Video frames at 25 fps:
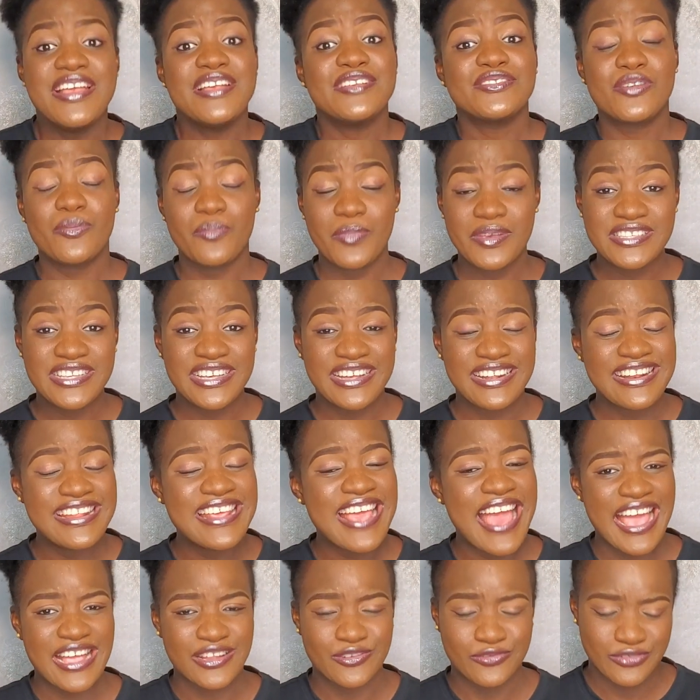So
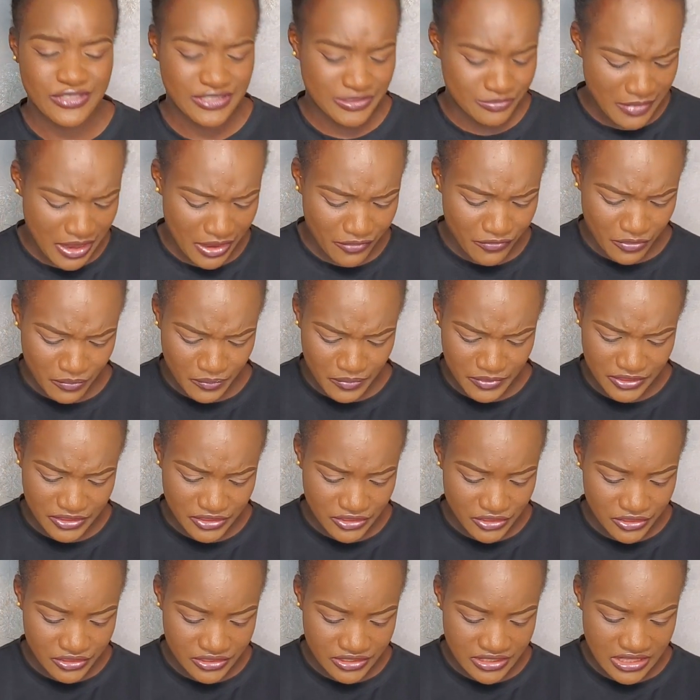basically, I do smile for
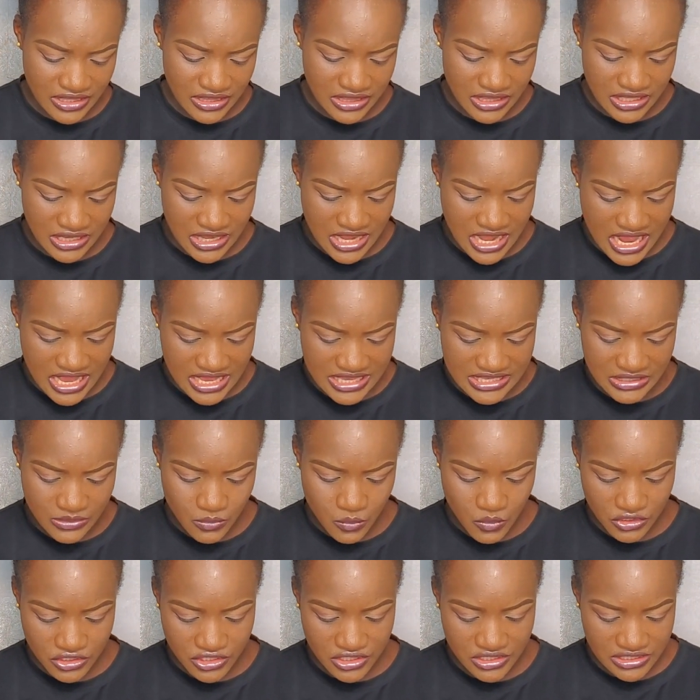pictures. The next
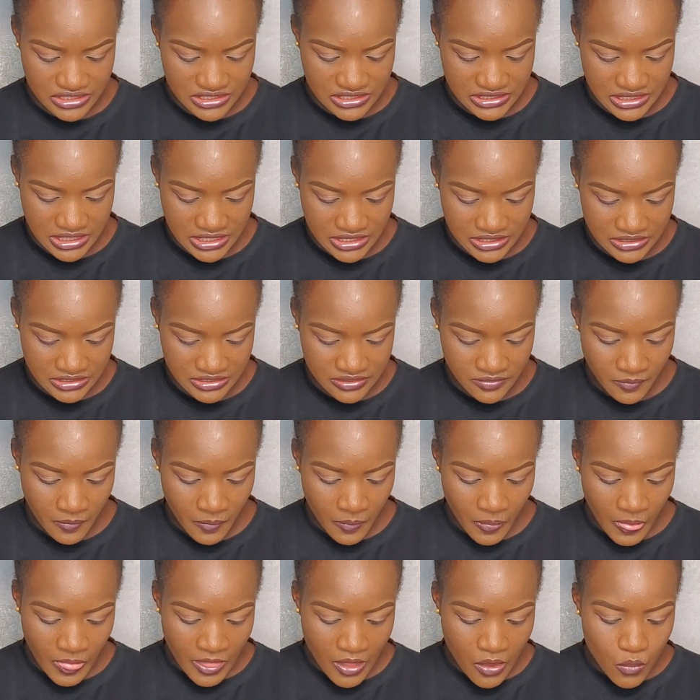question says,
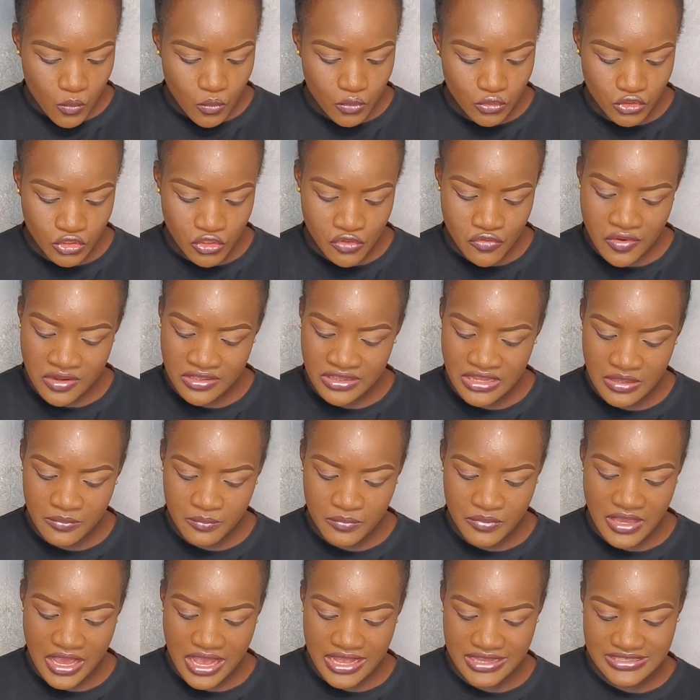would you rather
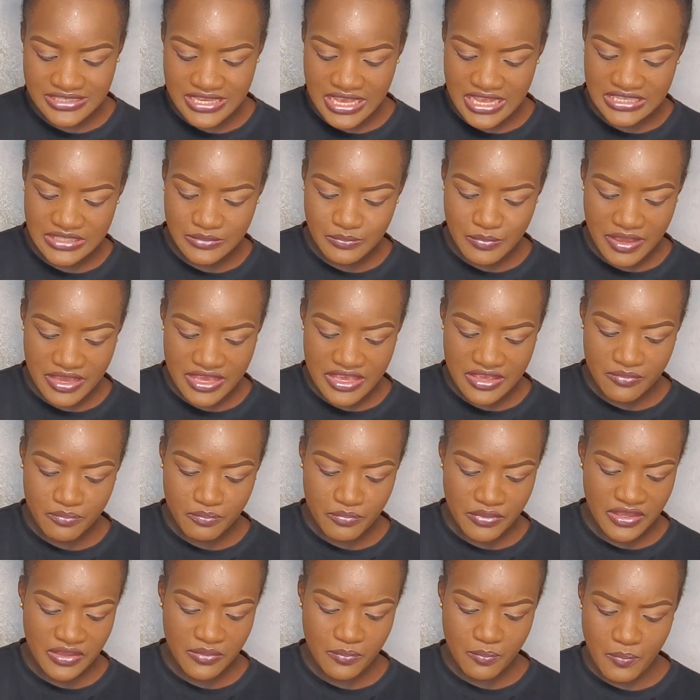be attacked by a
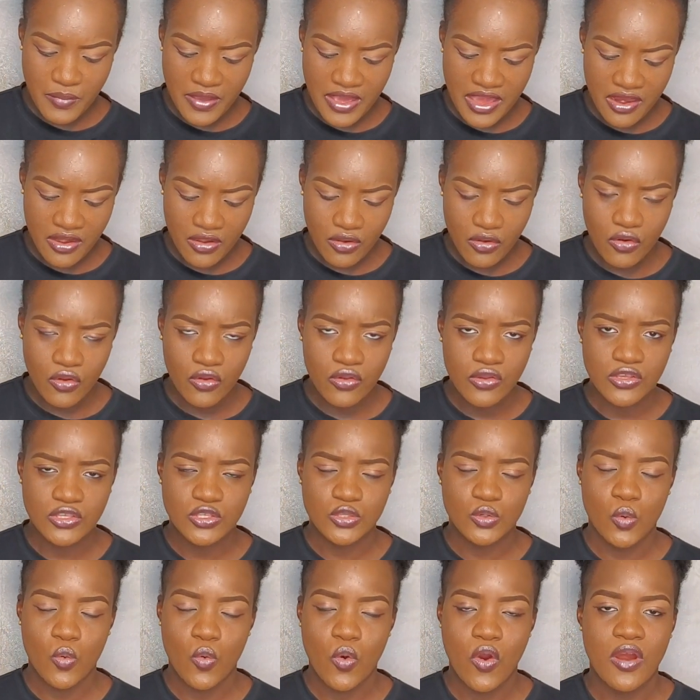big bear or a
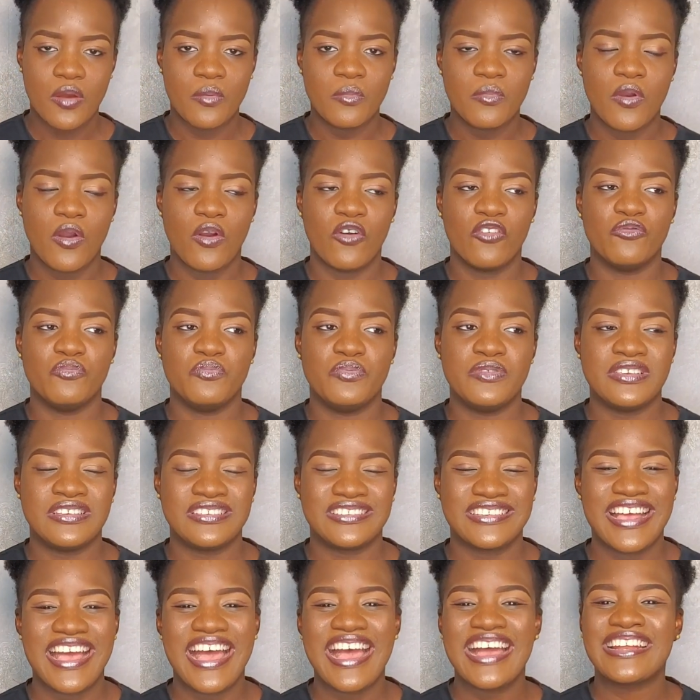swarm of
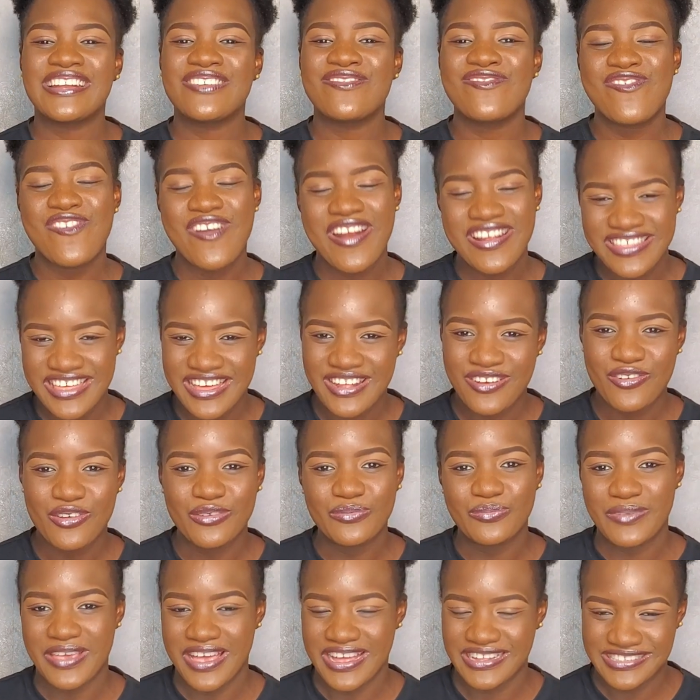bees? I'd rather
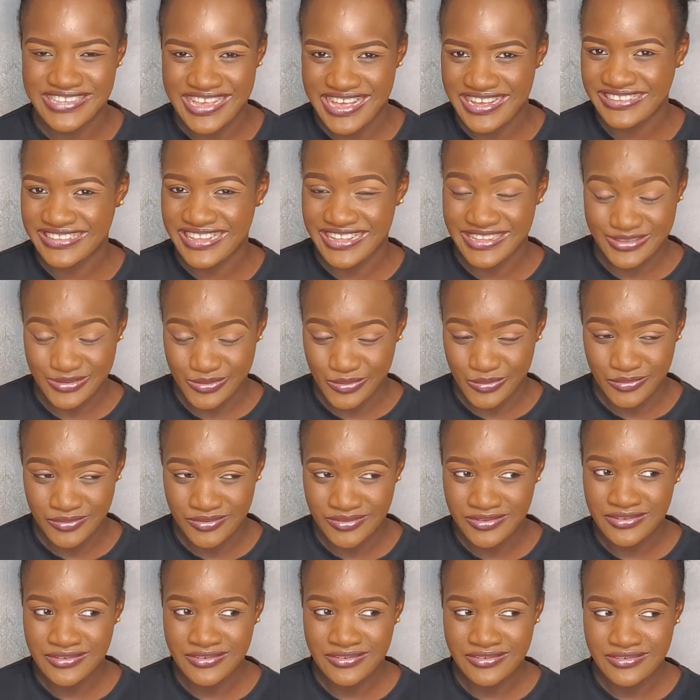not be attacked at
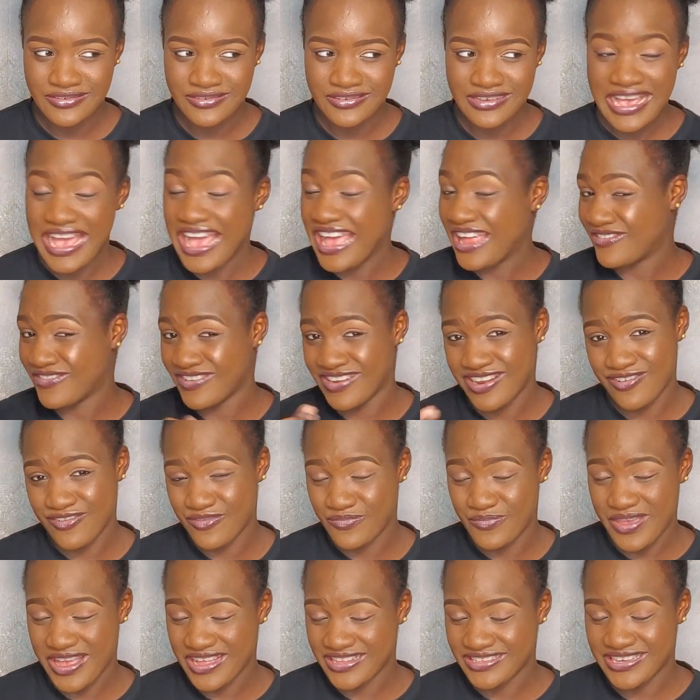all. I'd rather
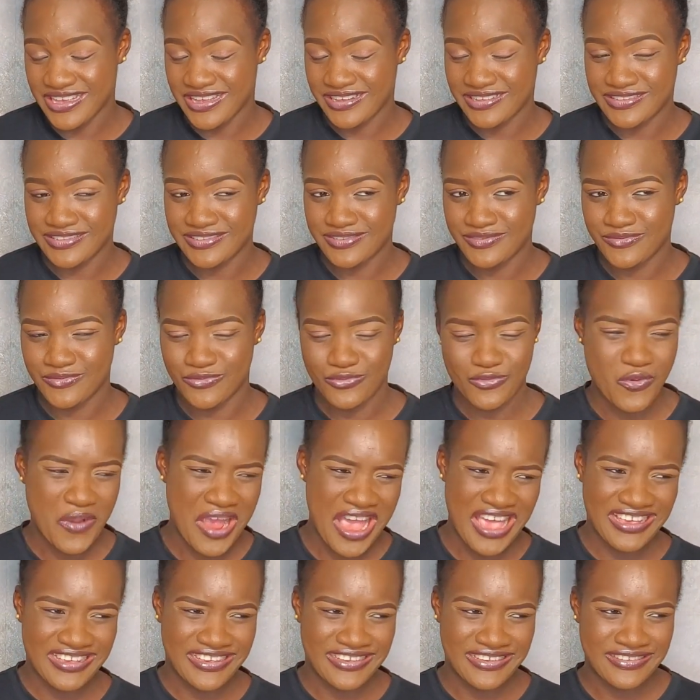not be attacked.
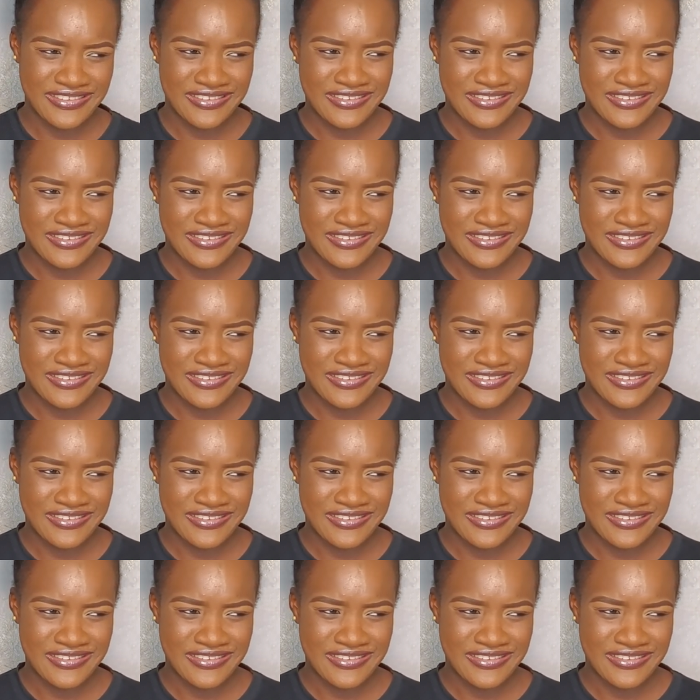Why?